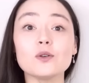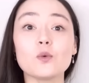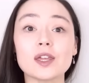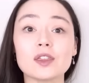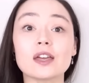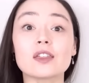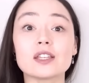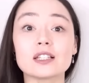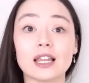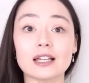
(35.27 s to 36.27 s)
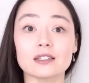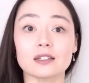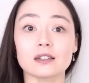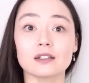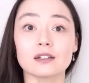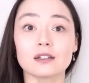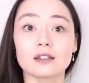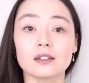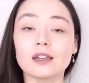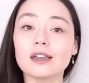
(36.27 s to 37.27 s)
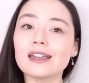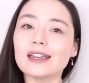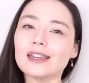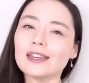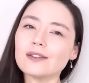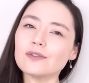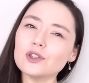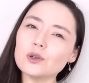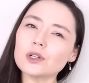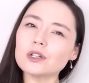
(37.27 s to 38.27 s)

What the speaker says: with this lesson. If you are